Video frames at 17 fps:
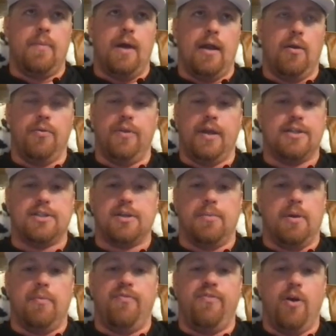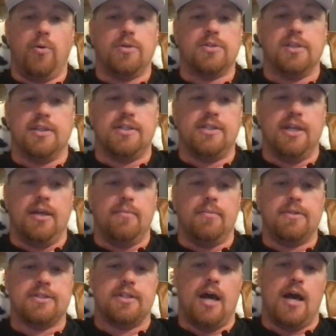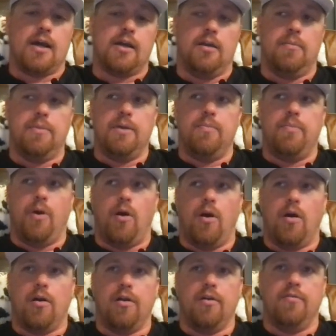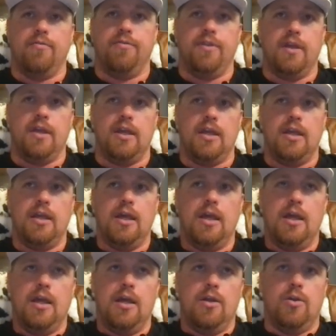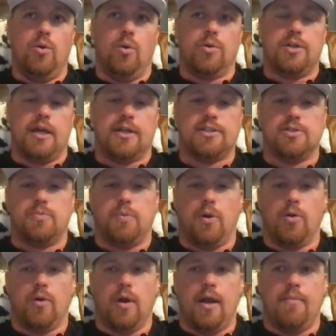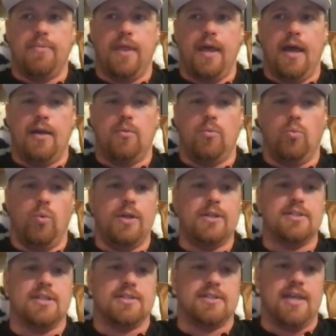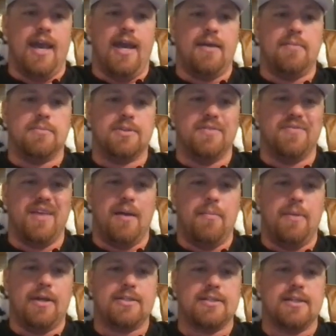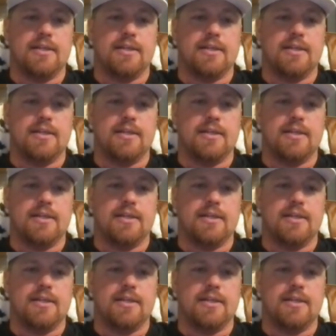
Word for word: I don't think it's going to be a focus of the team. It's not going to be part of the North Texas program that wins us games, if that makes